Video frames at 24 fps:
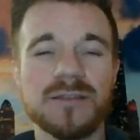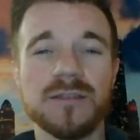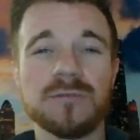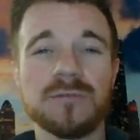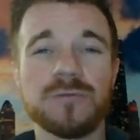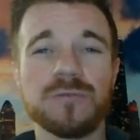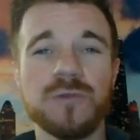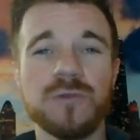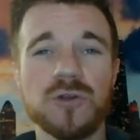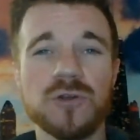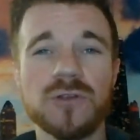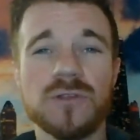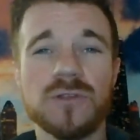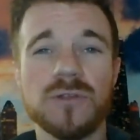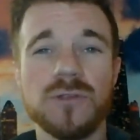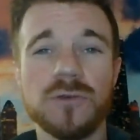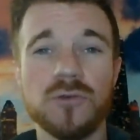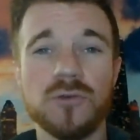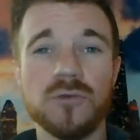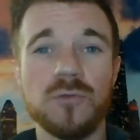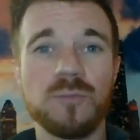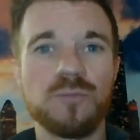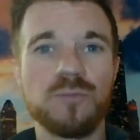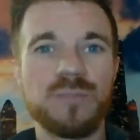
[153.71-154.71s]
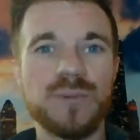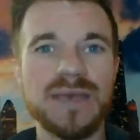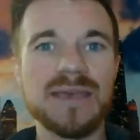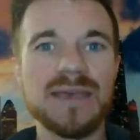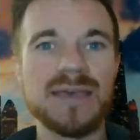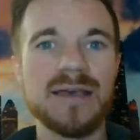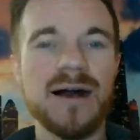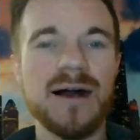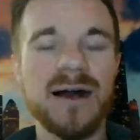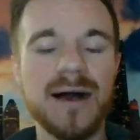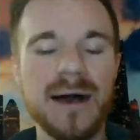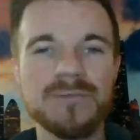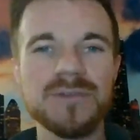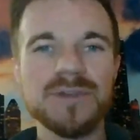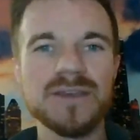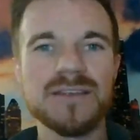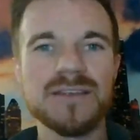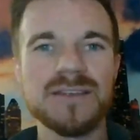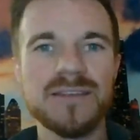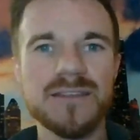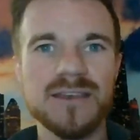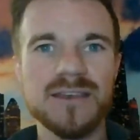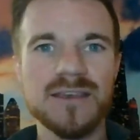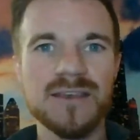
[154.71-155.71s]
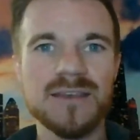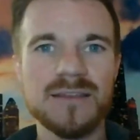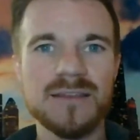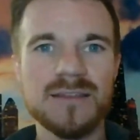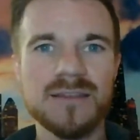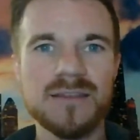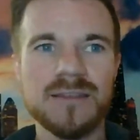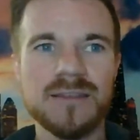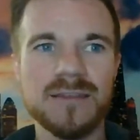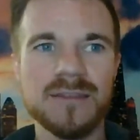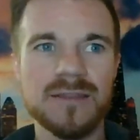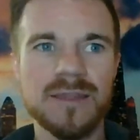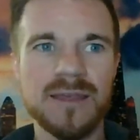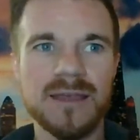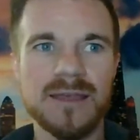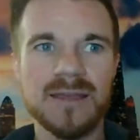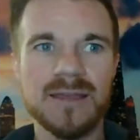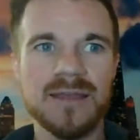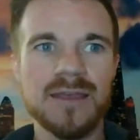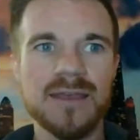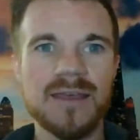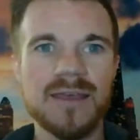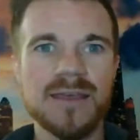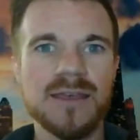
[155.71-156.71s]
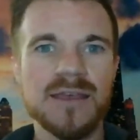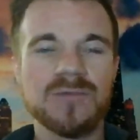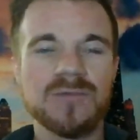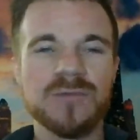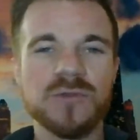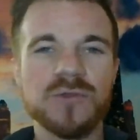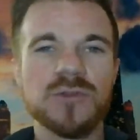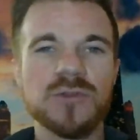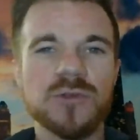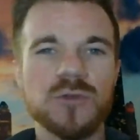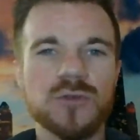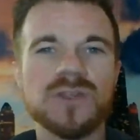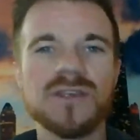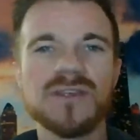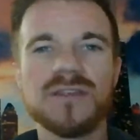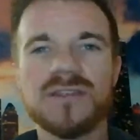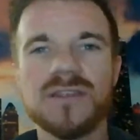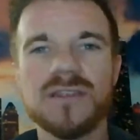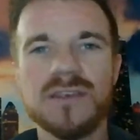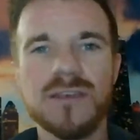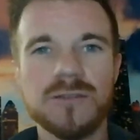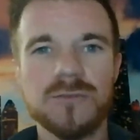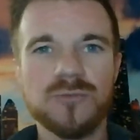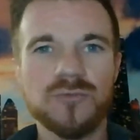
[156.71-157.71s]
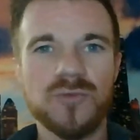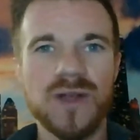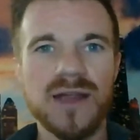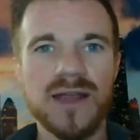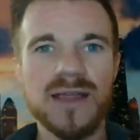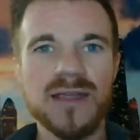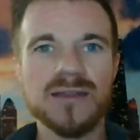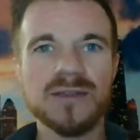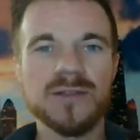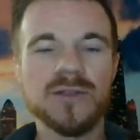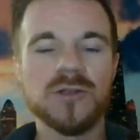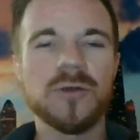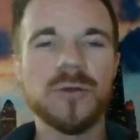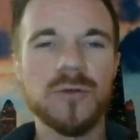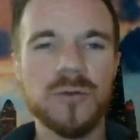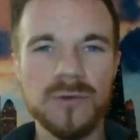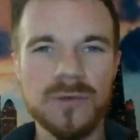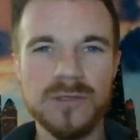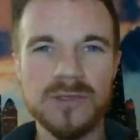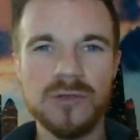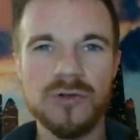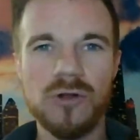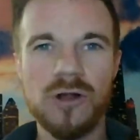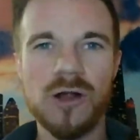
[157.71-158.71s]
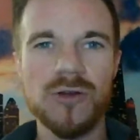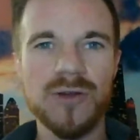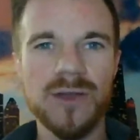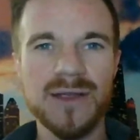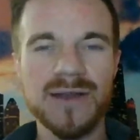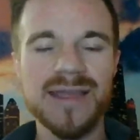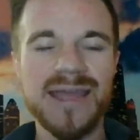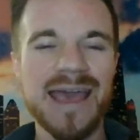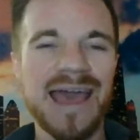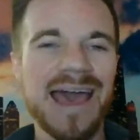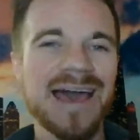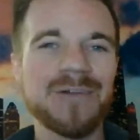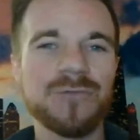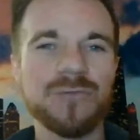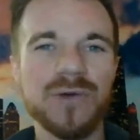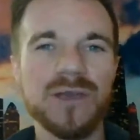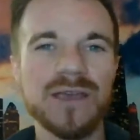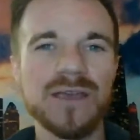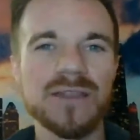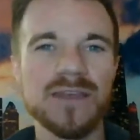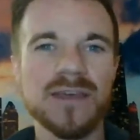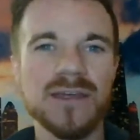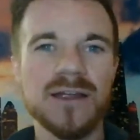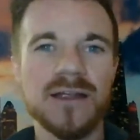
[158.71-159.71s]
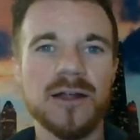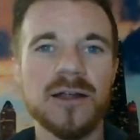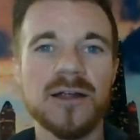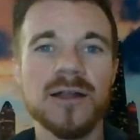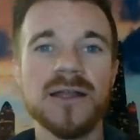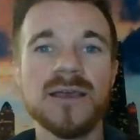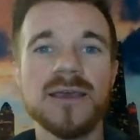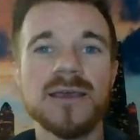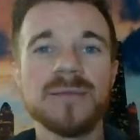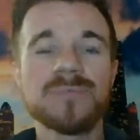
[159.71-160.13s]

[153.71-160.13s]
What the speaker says: The first 2 big obvious things that if you do these things right, you're already halfway there,